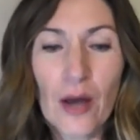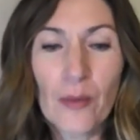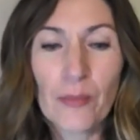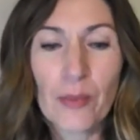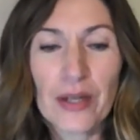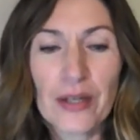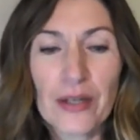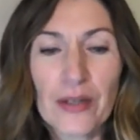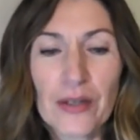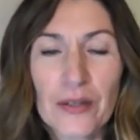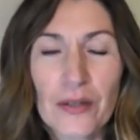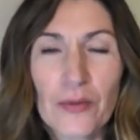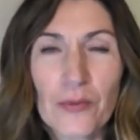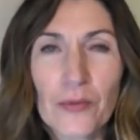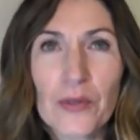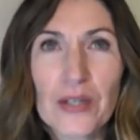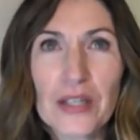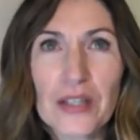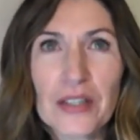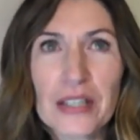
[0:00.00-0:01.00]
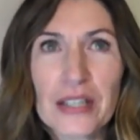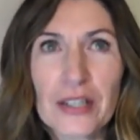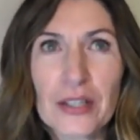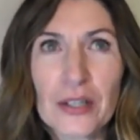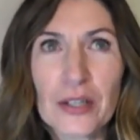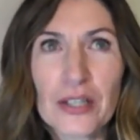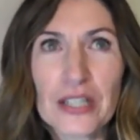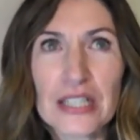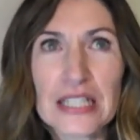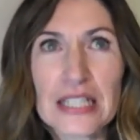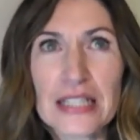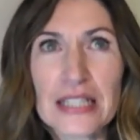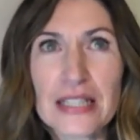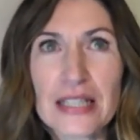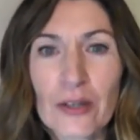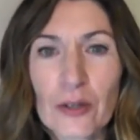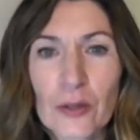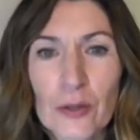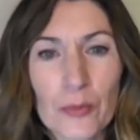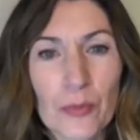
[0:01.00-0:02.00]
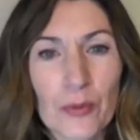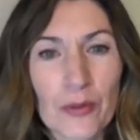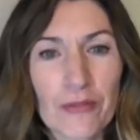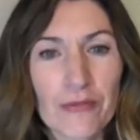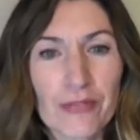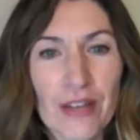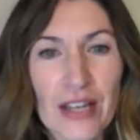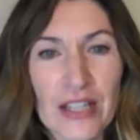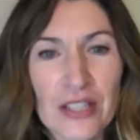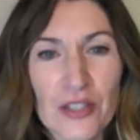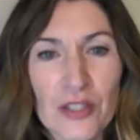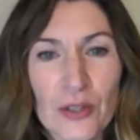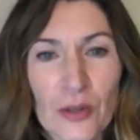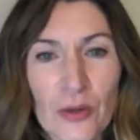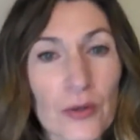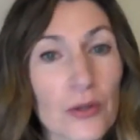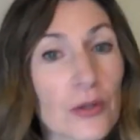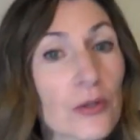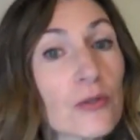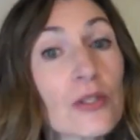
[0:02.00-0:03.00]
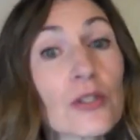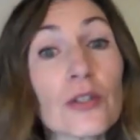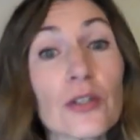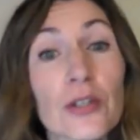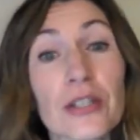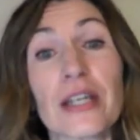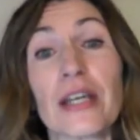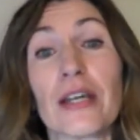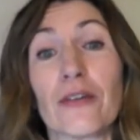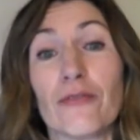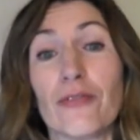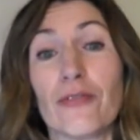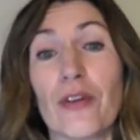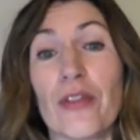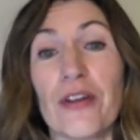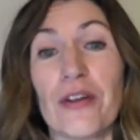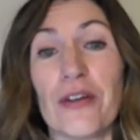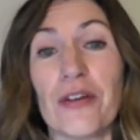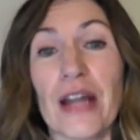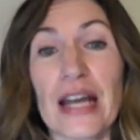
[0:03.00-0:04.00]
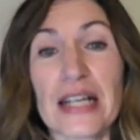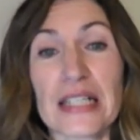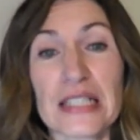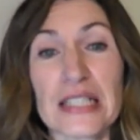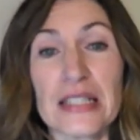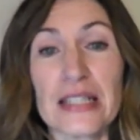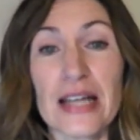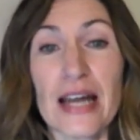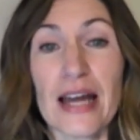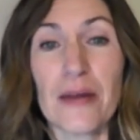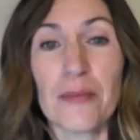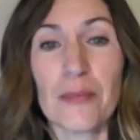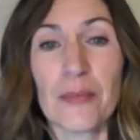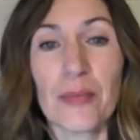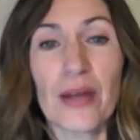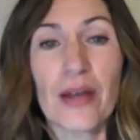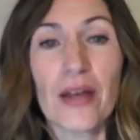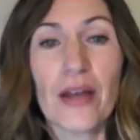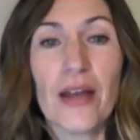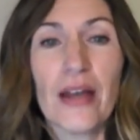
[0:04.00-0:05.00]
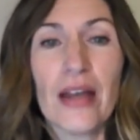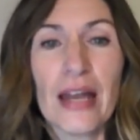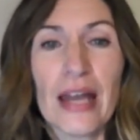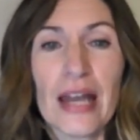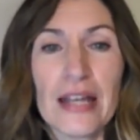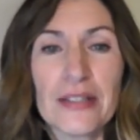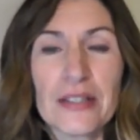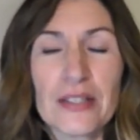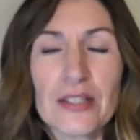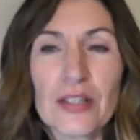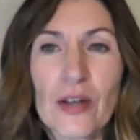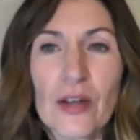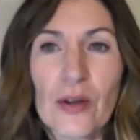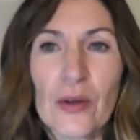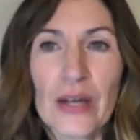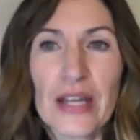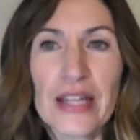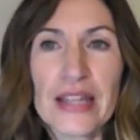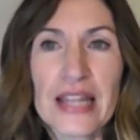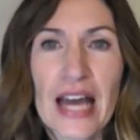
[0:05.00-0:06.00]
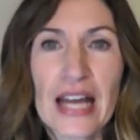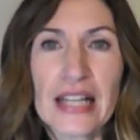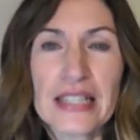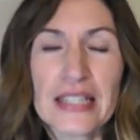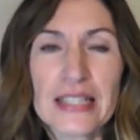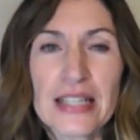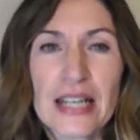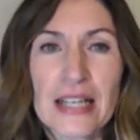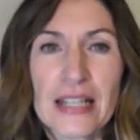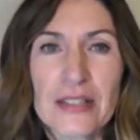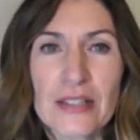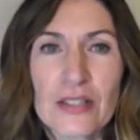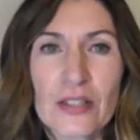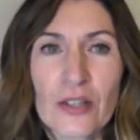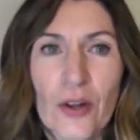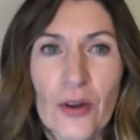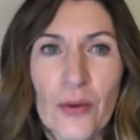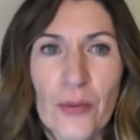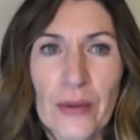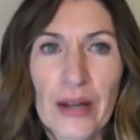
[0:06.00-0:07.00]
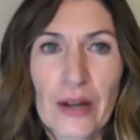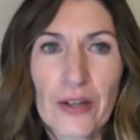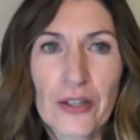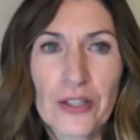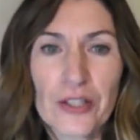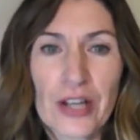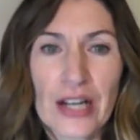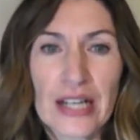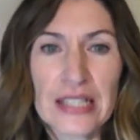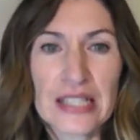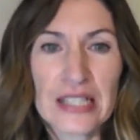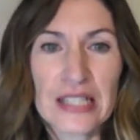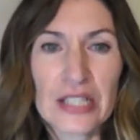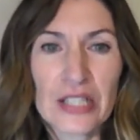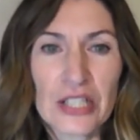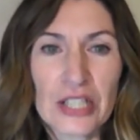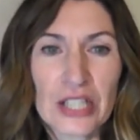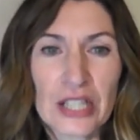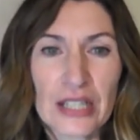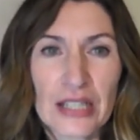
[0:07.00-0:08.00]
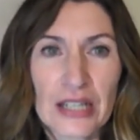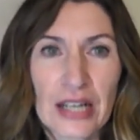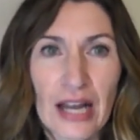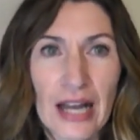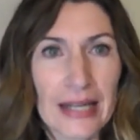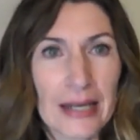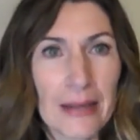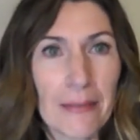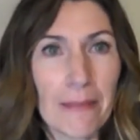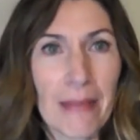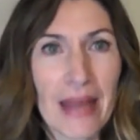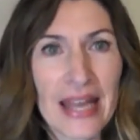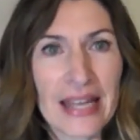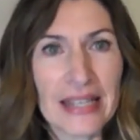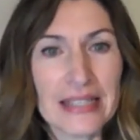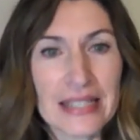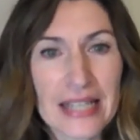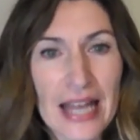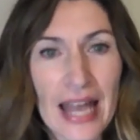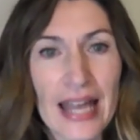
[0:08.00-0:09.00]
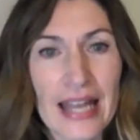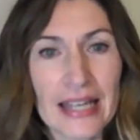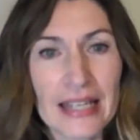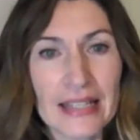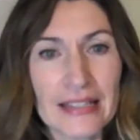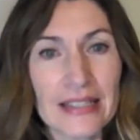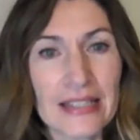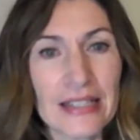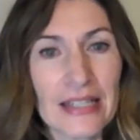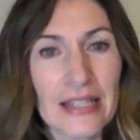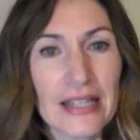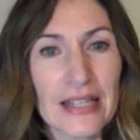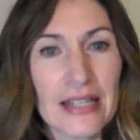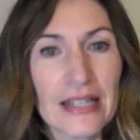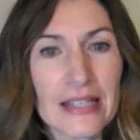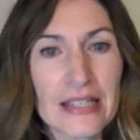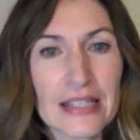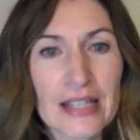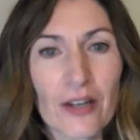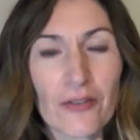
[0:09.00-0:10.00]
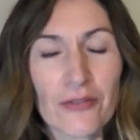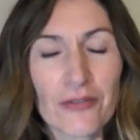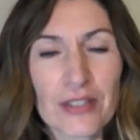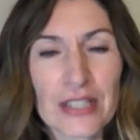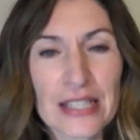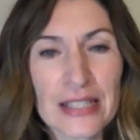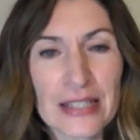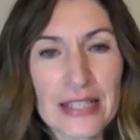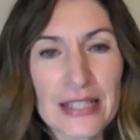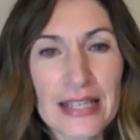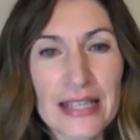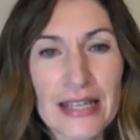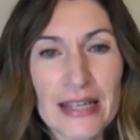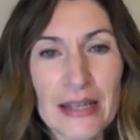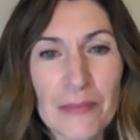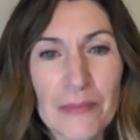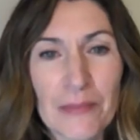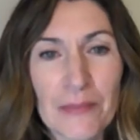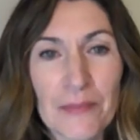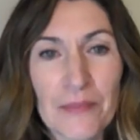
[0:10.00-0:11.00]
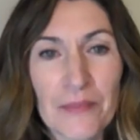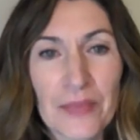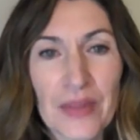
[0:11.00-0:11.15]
But really, you're a skilled professional who's looking for their next step. And so, in that sense, career transition kind of maintained self esteem.